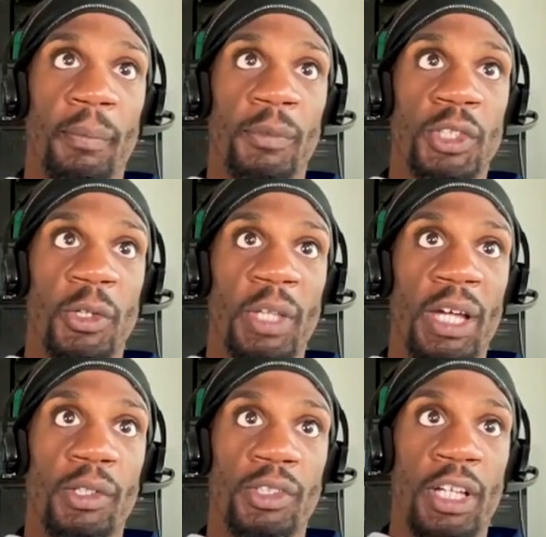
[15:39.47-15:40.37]
So that
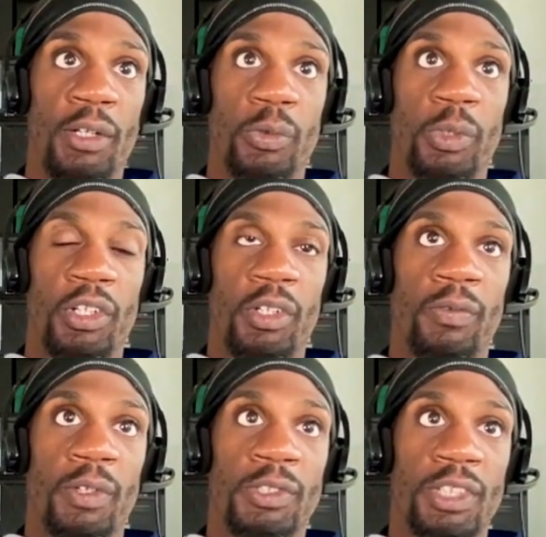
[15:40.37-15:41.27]
was one of the
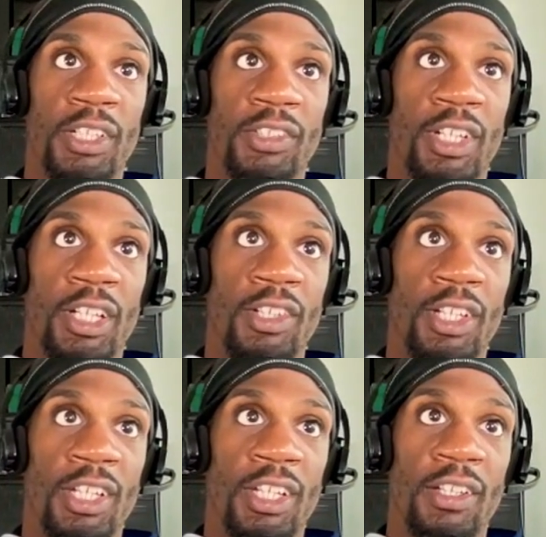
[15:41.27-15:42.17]
first things that I
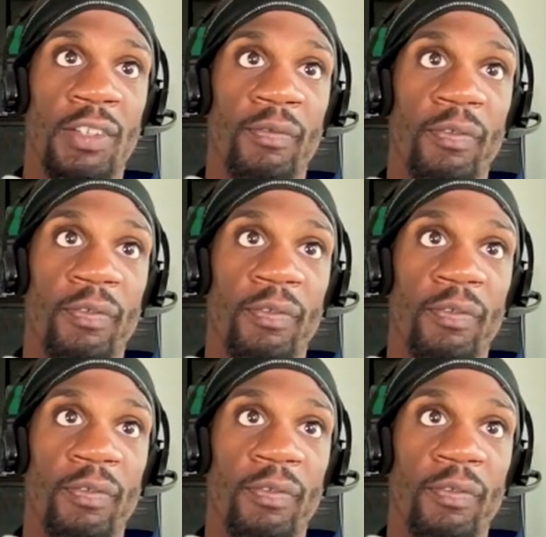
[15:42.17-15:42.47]
did, and